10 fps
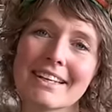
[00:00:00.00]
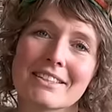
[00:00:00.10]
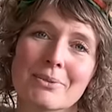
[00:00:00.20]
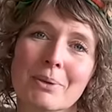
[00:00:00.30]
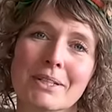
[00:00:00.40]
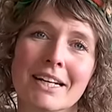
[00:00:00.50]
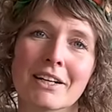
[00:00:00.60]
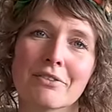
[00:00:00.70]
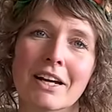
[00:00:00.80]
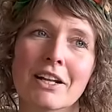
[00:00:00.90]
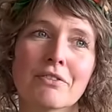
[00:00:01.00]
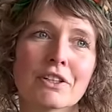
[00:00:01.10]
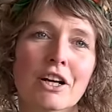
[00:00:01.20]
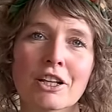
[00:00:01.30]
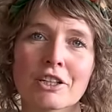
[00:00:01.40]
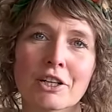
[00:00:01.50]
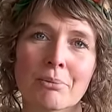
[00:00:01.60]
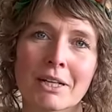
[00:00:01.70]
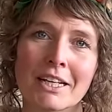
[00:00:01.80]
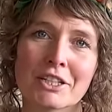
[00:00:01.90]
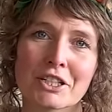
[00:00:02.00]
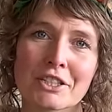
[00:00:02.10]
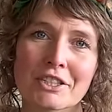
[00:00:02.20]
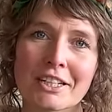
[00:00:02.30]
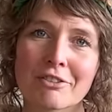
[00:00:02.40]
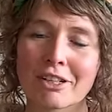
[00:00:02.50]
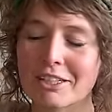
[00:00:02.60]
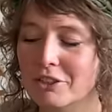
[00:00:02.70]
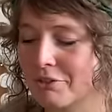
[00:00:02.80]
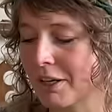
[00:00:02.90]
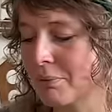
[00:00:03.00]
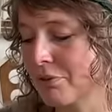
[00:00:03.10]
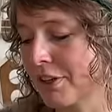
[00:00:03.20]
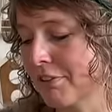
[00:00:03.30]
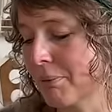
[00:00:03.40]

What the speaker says: that's what I love. I love the color combinations in granny stripes very